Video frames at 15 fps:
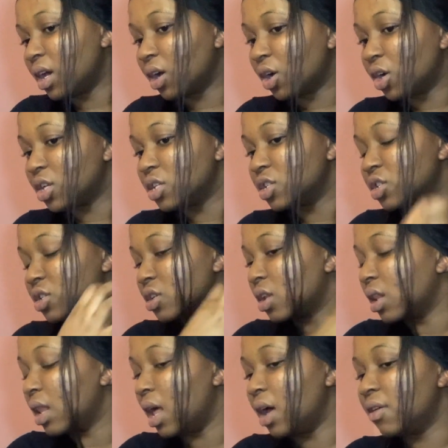unconditional
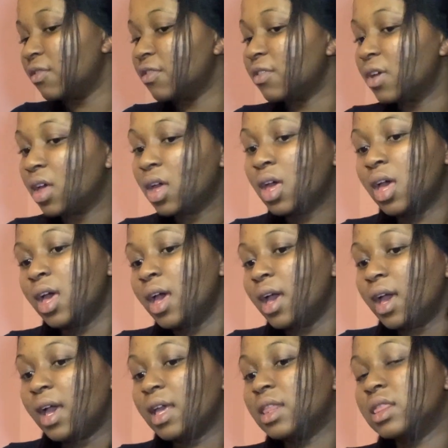love.
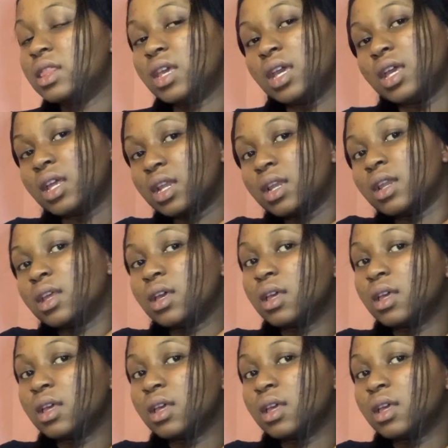And then